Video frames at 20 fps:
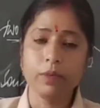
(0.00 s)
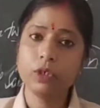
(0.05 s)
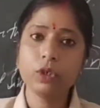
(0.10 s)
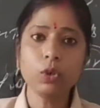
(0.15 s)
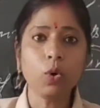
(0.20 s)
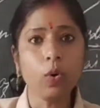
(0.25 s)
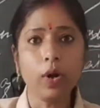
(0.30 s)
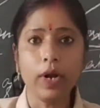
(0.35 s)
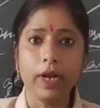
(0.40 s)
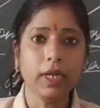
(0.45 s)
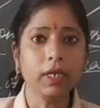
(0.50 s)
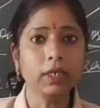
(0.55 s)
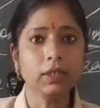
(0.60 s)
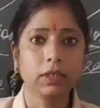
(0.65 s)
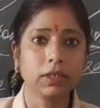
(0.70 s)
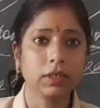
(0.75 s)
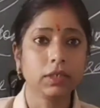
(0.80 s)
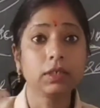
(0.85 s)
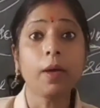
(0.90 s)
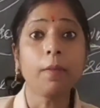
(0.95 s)
So it
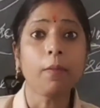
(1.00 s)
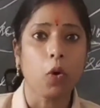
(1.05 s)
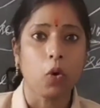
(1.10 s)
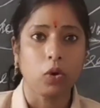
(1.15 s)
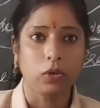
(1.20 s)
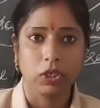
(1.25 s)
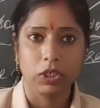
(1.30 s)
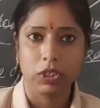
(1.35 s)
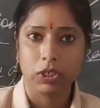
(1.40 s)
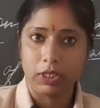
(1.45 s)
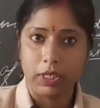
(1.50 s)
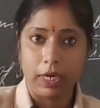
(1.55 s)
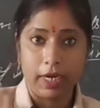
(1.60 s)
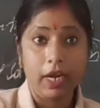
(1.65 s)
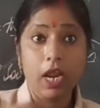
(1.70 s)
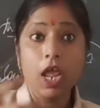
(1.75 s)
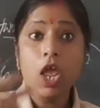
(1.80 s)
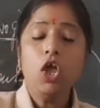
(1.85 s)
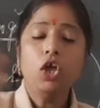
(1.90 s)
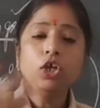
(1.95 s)
is subconscious state.
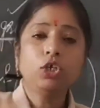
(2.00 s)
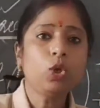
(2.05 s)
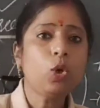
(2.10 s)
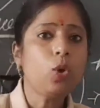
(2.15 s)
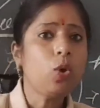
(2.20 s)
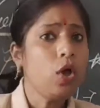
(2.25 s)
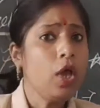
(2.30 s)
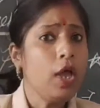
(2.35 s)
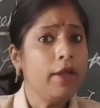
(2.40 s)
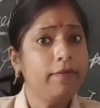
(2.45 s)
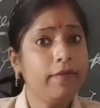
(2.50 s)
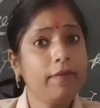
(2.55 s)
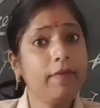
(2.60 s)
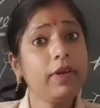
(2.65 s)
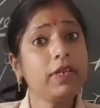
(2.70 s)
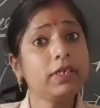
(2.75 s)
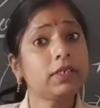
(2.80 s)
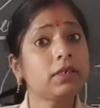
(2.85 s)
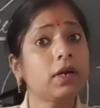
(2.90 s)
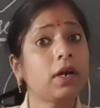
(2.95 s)
So we
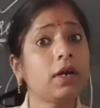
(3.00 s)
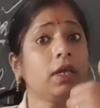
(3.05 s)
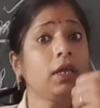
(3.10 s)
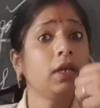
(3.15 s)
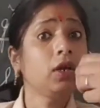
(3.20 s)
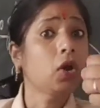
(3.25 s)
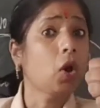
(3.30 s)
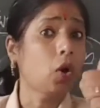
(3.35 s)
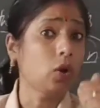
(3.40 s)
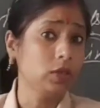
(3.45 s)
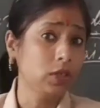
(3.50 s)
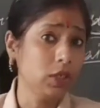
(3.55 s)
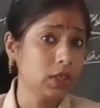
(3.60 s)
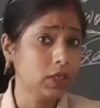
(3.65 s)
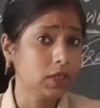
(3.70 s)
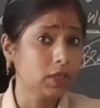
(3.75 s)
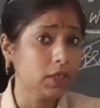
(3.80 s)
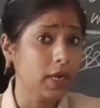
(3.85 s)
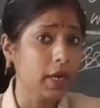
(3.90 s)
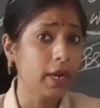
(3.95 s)
will study
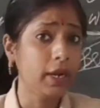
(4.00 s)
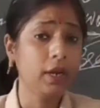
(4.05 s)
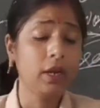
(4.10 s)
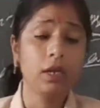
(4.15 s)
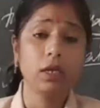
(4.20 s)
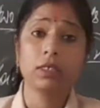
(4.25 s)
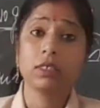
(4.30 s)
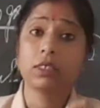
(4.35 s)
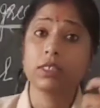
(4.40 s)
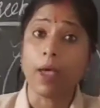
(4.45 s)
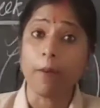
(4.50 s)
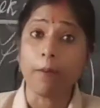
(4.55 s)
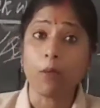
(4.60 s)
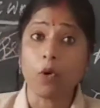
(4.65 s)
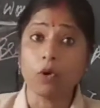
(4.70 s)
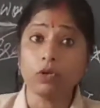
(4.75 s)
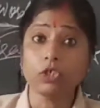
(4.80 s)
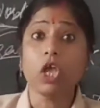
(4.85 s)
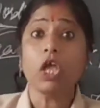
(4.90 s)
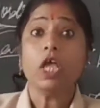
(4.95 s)
conscious state,
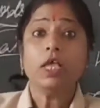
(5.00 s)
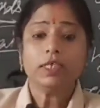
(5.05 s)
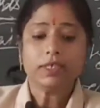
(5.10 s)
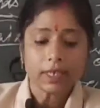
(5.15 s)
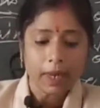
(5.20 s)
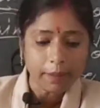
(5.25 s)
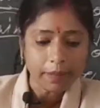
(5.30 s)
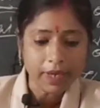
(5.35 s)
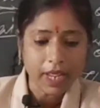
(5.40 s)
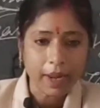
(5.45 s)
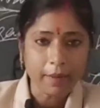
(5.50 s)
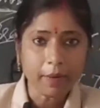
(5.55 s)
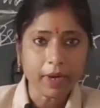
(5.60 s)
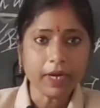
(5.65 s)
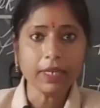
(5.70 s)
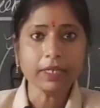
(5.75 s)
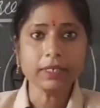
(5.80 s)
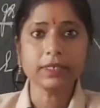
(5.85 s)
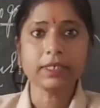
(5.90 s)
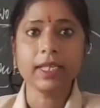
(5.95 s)
subconscious. Sometimes it
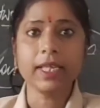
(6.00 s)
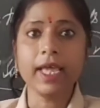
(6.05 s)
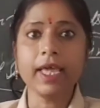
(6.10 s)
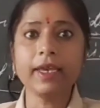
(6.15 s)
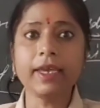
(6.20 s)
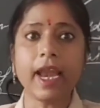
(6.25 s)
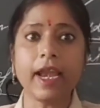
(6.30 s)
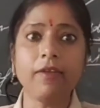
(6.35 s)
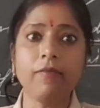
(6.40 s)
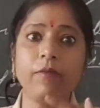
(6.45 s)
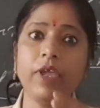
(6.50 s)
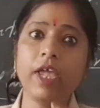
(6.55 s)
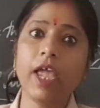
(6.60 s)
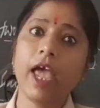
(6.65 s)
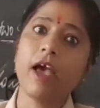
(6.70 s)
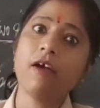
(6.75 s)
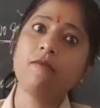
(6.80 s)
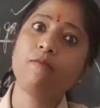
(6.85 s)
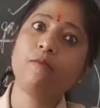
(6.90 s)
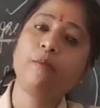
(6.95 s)
is there that we
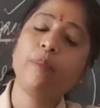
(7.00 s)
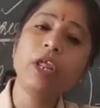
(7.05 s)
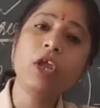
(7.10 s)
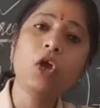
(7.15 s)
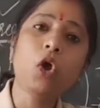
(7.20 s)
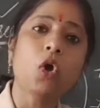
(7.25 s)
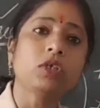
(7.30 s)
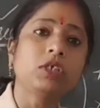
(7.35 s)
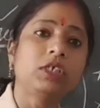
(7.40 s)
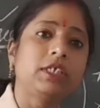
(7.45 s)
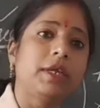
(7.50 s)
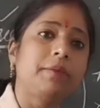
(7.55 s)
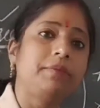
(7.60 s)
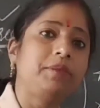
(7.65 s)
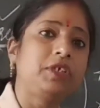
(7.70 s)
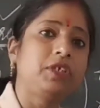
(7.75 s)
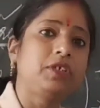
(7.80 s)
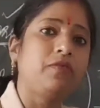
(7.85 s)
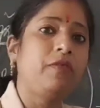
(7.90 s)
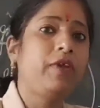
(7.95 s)
have
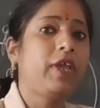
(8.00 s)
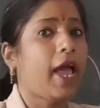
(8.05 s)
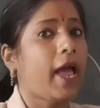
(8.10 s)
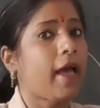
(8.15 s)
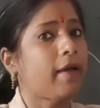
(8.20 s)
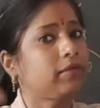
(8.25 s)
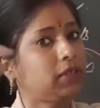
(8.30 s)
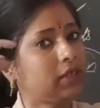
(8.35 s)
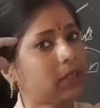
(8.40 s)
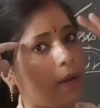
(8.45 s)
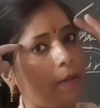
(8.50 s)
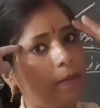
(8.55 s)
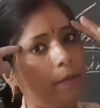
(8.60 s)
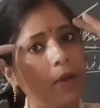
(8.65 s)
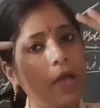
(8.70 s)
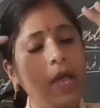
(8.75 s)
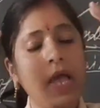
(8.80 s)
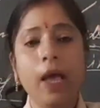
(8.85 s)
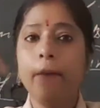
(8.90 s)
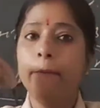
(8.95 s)
preconcepts, we have some
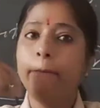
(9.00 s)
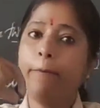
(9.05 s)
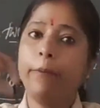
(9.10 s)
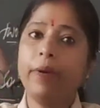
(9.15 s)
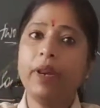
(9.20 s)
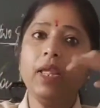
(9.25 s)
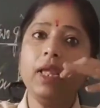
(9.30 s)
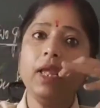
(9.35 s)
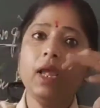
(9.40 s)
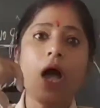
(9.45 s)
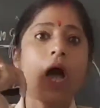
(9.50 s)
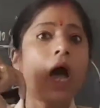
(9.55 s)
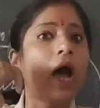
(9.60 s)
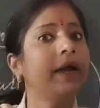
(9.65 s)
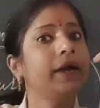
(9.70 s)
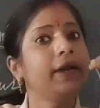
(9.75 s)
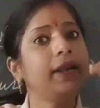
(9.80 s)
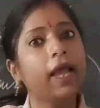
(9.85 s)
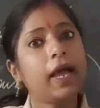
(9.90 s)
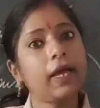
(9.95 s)

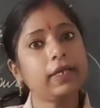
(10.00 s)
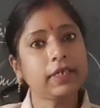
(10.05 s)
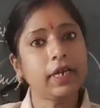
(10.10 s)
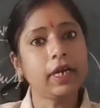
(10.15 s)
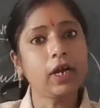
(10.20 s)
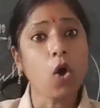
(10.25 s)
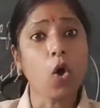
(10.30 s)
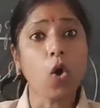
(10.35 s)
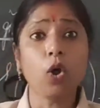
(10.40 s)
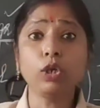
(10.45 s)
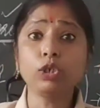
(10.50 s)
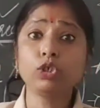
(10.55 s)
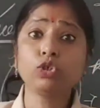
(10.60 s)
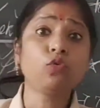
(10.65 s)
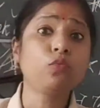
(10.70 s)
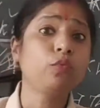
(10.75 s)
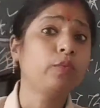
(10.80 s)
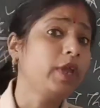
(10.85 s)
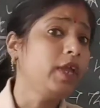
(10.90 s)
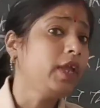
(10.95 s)
pre-ideas, and
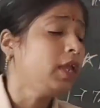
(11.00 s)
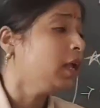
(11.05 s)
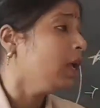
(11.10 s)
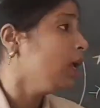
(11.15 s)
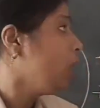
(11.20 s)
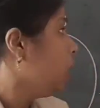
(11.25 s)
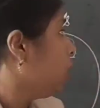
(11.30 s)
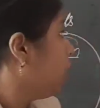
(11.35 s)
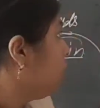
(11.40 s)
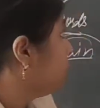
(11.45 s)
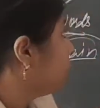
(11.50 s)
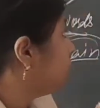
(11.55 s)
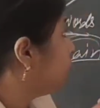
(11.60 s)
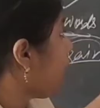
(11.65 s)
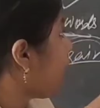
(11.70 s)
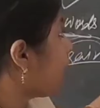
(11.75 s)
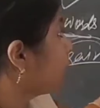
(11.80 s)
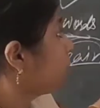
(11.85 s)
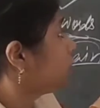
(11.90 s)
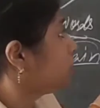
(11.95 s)
also
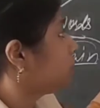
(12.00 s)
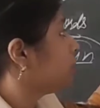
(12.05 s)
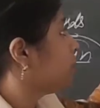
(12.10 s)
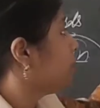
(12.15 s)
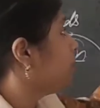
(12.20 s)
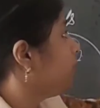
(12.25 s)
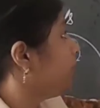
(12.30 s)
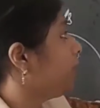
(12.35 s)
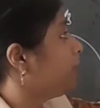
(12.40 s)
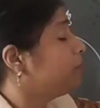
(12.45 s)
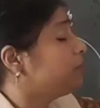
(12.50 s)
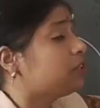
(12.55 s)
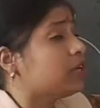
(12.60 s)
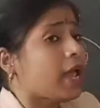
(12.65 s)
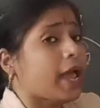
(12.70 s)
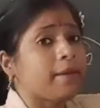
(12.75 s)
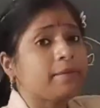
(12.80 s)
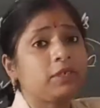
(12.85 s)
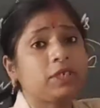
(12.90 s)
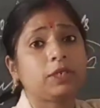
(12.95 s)
William
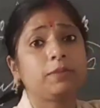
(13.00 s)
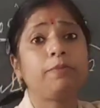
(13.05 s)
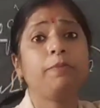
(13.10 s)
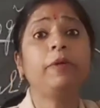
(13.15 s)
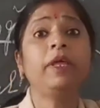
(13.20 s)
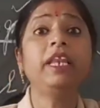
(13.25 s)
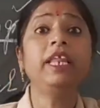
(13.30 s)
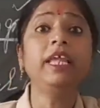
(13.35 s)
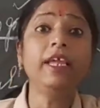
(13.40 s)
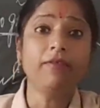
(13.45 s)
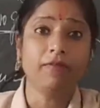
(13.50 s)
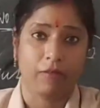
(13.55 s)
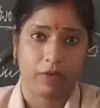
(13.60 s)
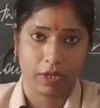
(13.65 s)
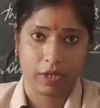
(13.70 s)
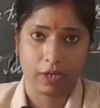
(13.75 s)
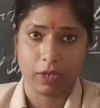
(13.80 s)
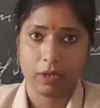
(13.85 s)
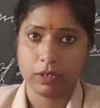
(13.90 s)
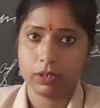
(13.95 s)
James
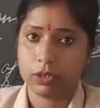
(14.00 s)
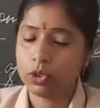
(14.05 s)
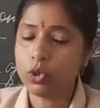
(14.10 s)
believed.